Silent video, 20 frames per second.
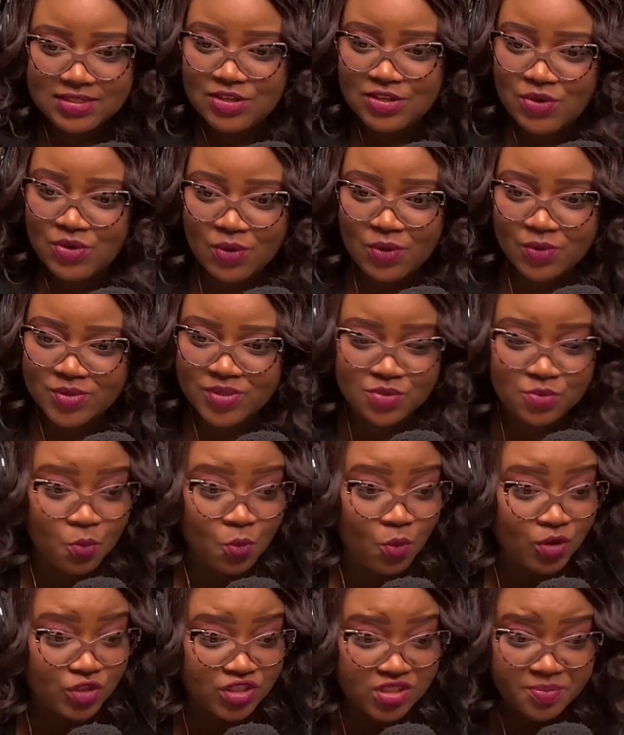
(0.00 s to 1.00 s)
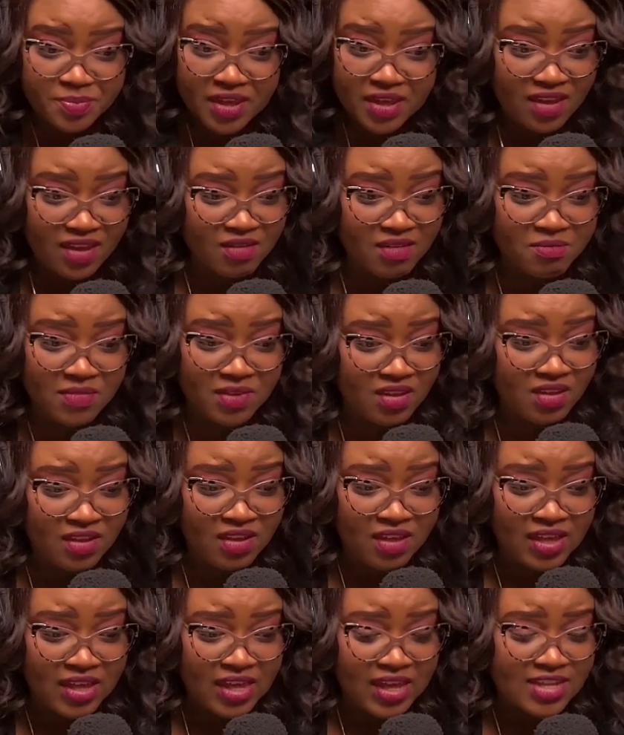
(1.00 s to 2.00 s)
you know, just worshiping him
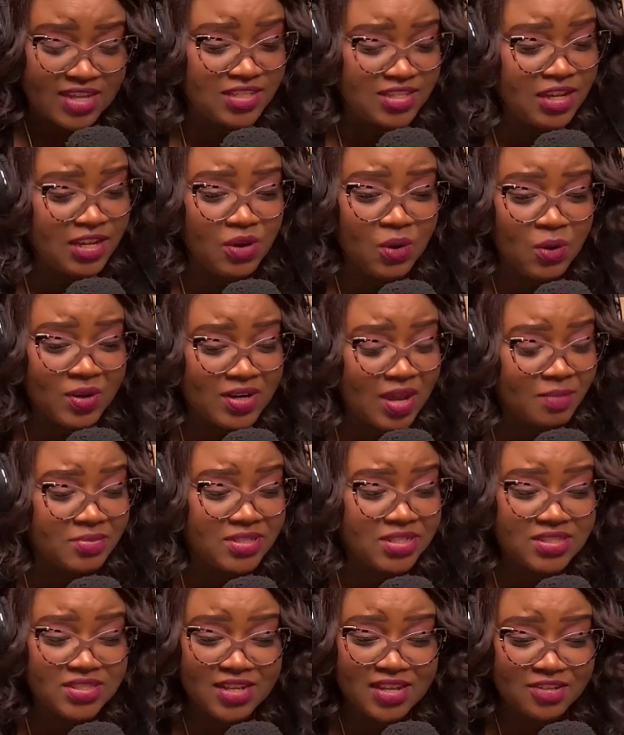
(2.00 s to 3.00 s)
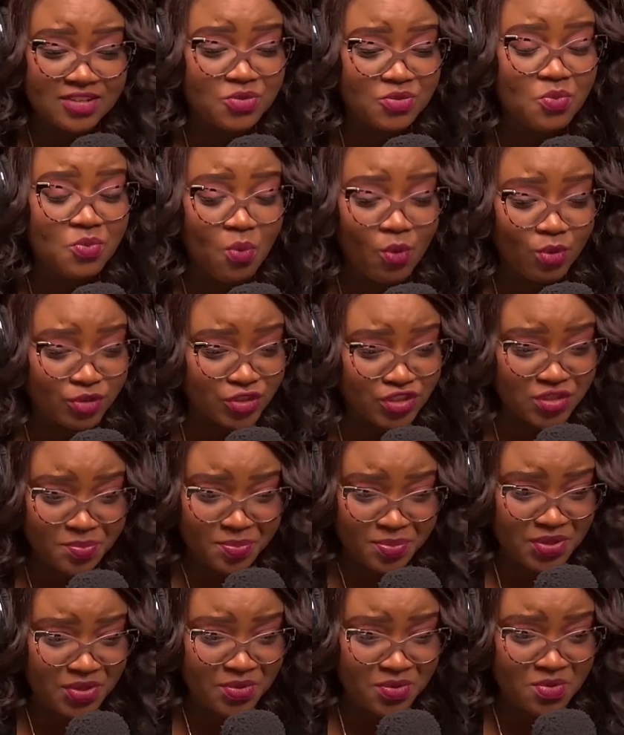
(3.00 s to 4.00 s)
and saying, Lord, I'm just here to
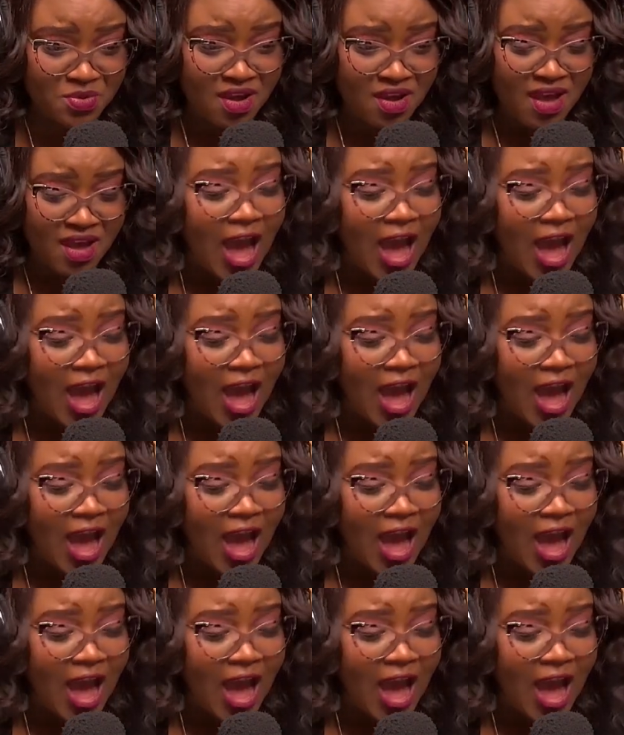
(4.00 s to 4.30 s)
worship you.